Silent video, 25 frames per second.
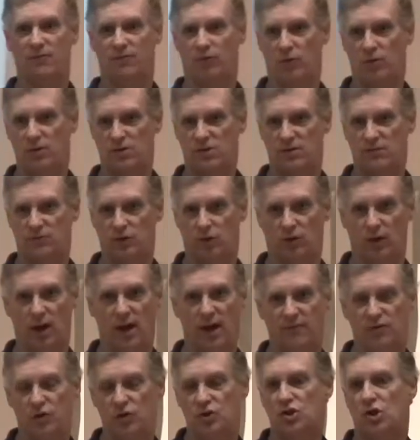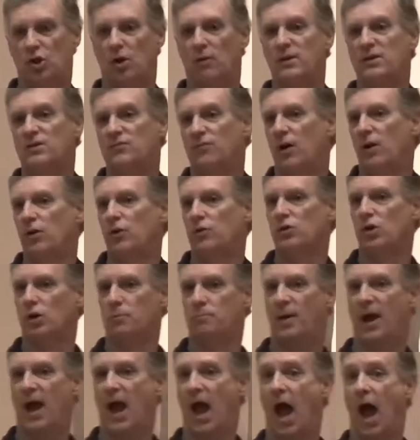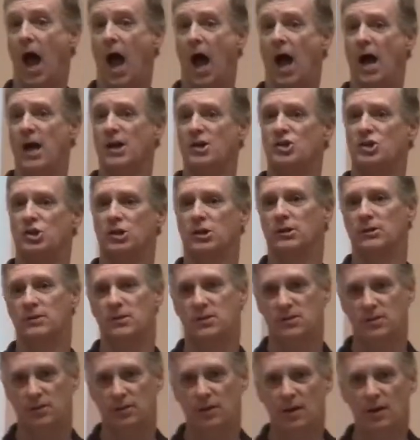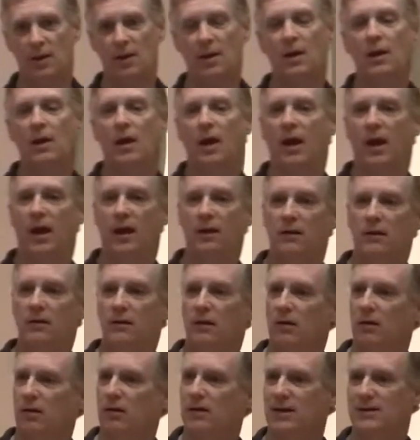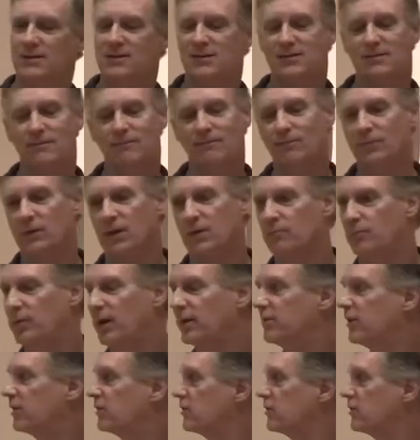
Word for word: force of your life. You should always follow your passions. And you know, it's but the